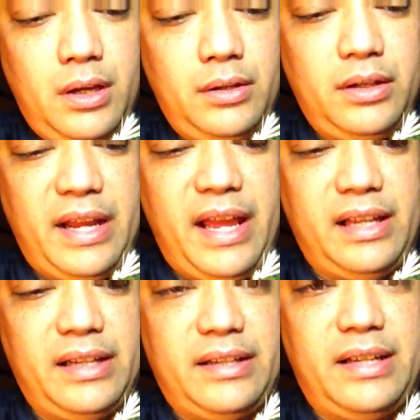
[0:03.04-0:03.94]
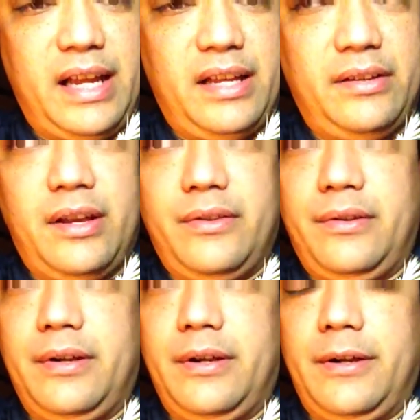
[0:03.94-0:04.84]
Today I'd like to tie
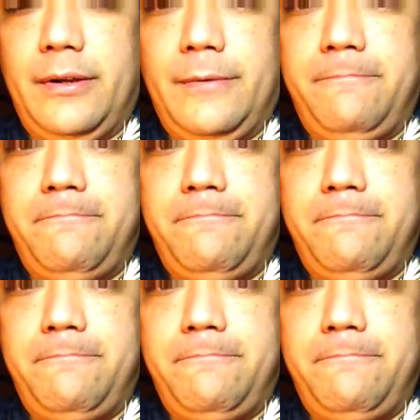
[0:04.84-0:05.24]
another